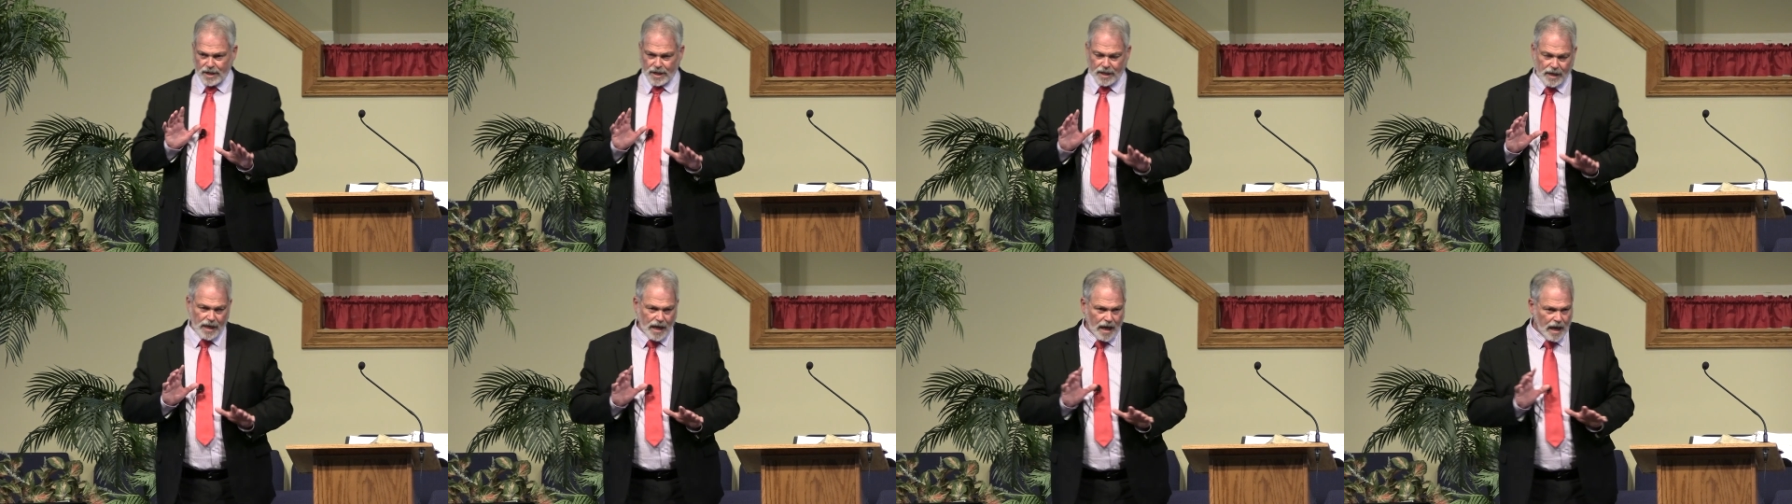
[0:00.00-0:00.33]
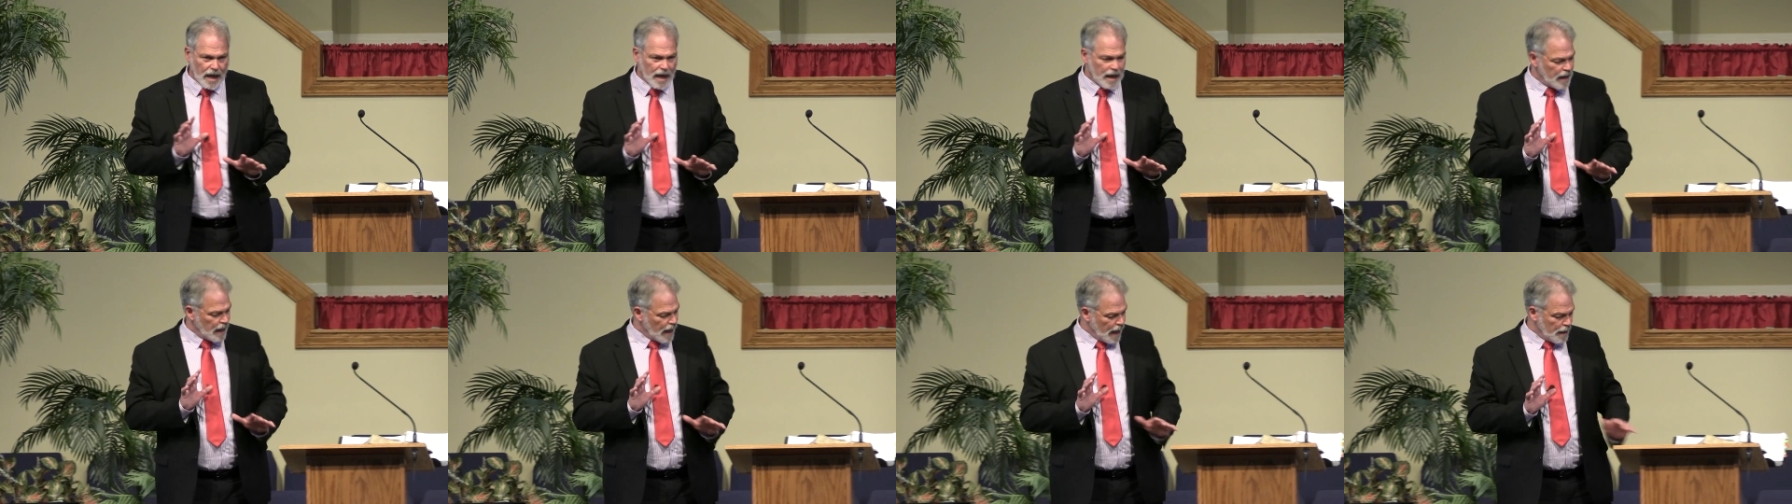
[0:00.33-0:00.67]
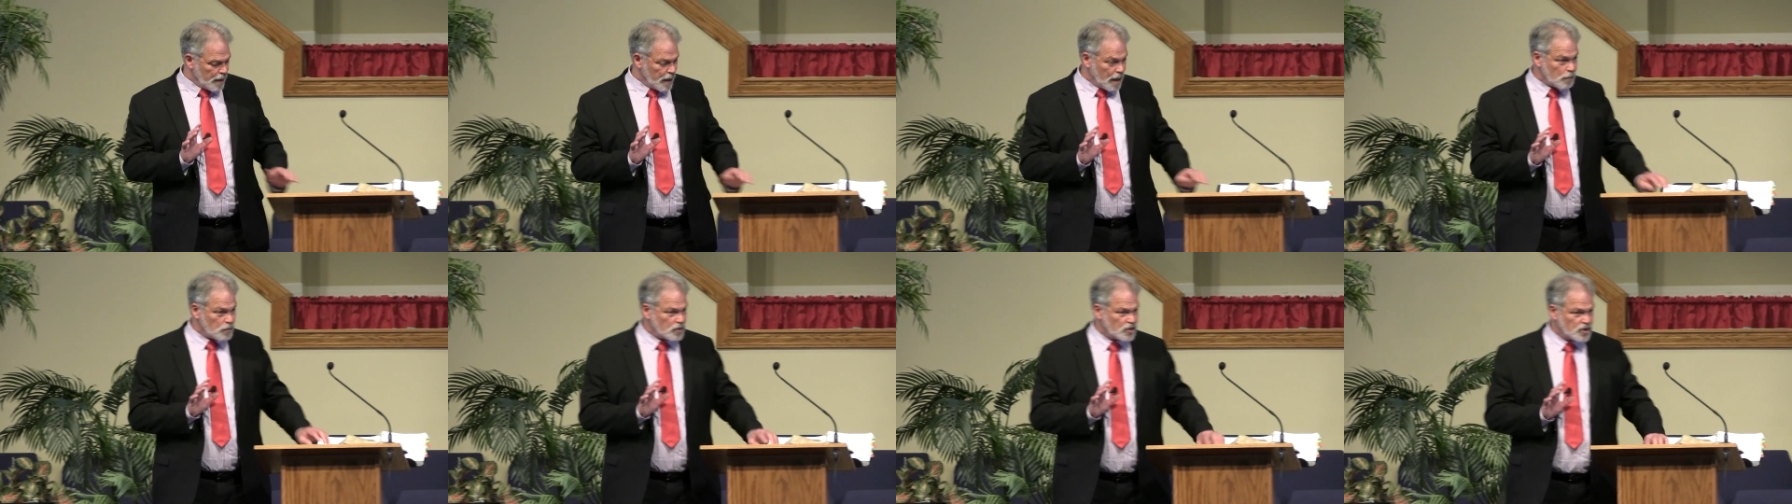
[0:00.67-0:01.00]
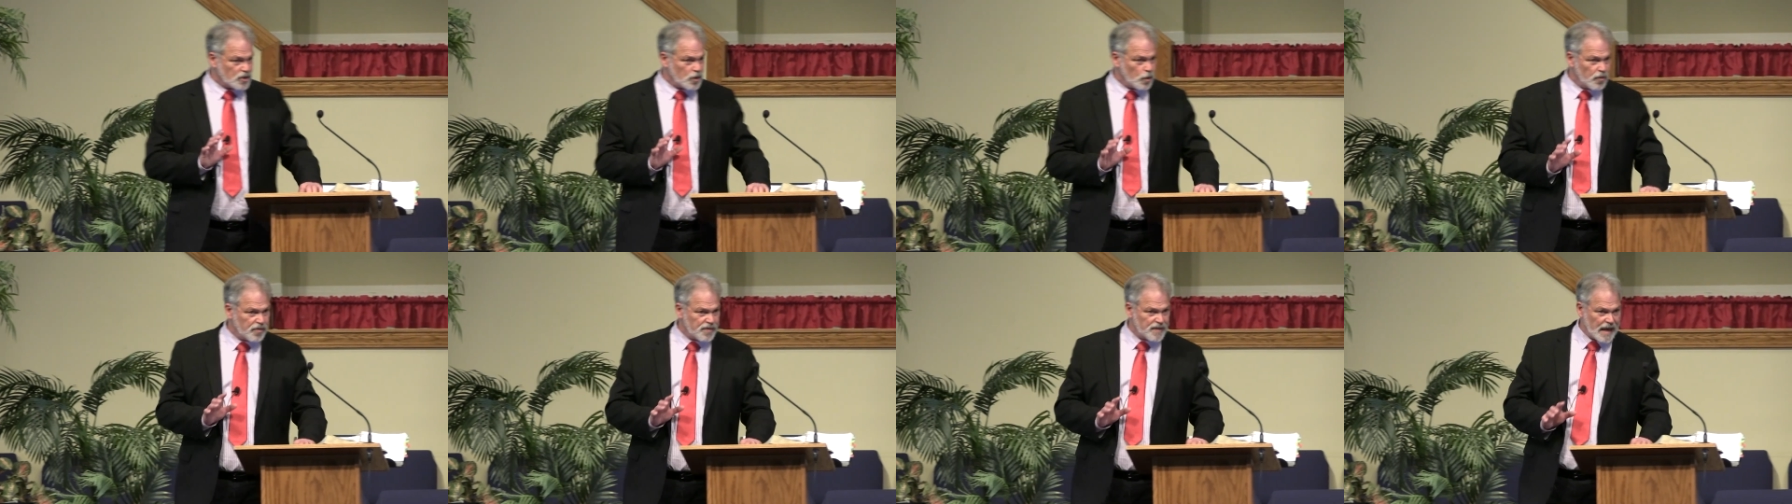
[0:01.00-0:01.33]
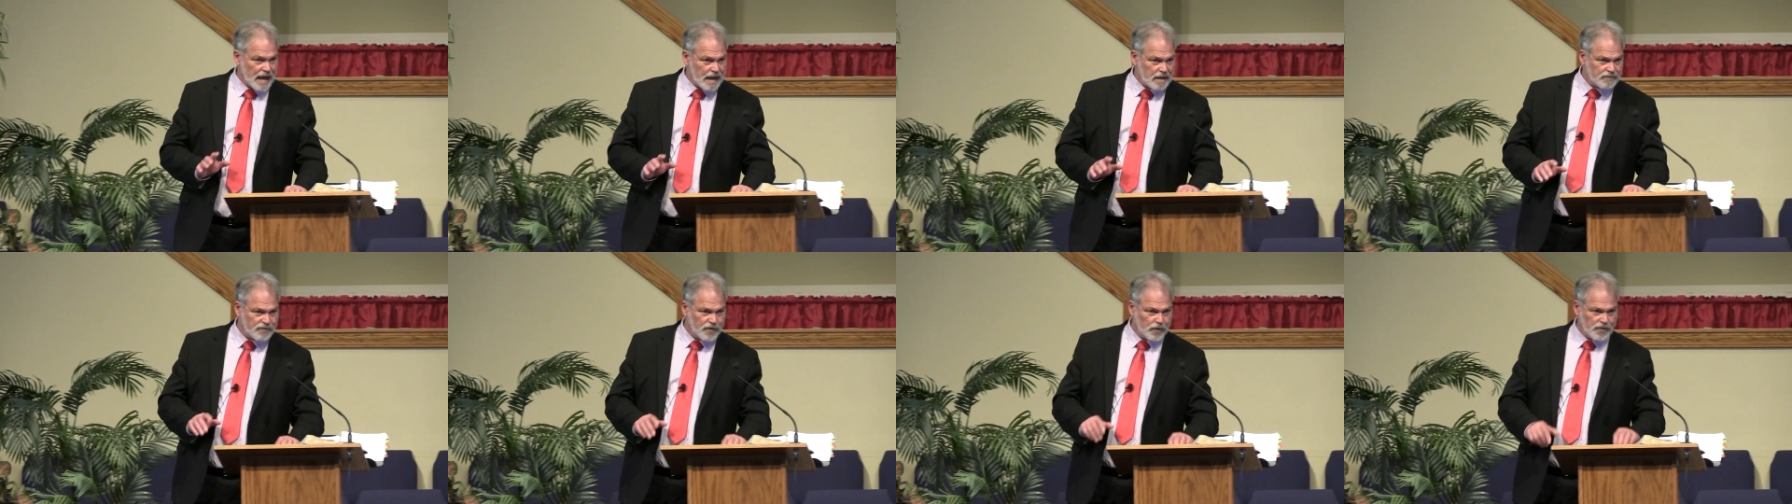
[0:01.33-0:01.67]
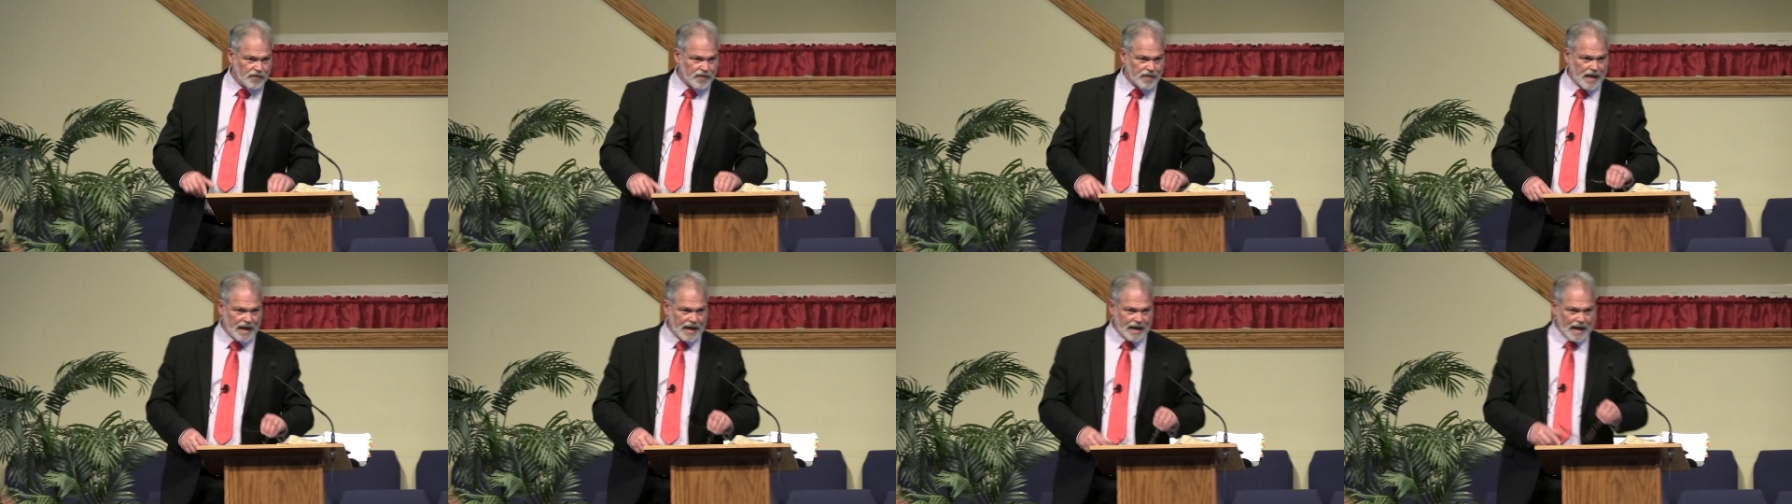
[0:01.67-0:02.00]
And I, and, and I was so thankful for
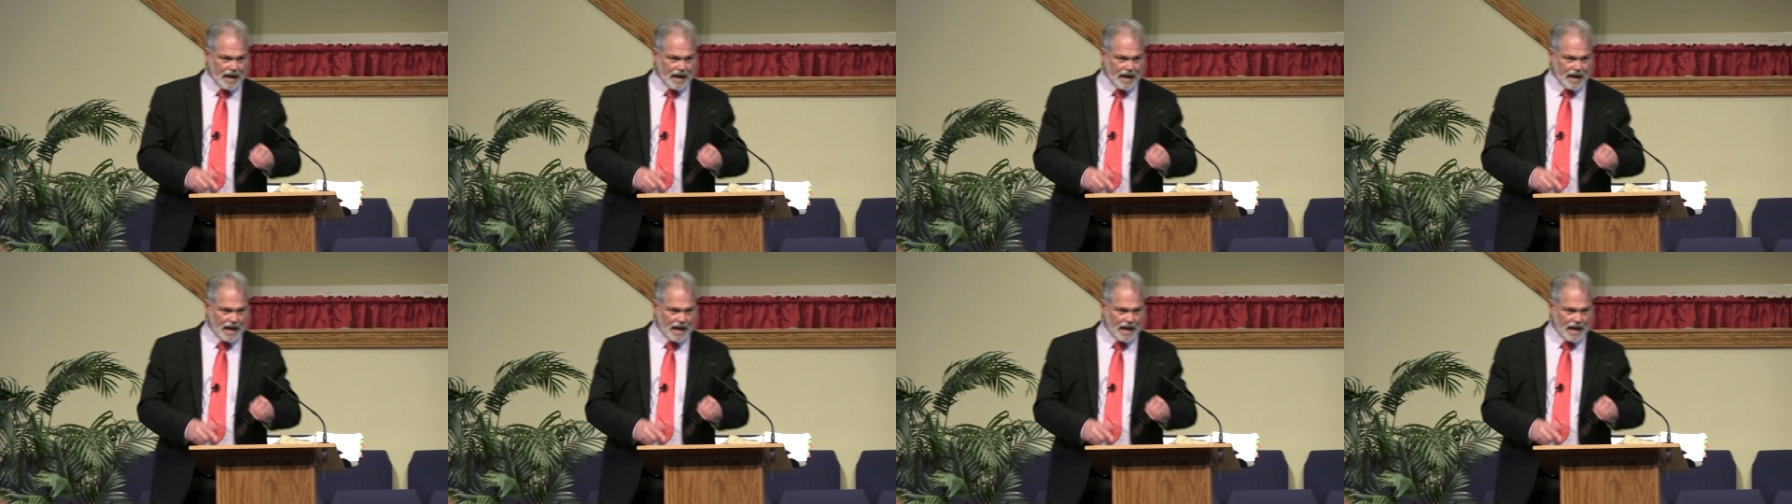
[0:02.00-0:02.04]
that.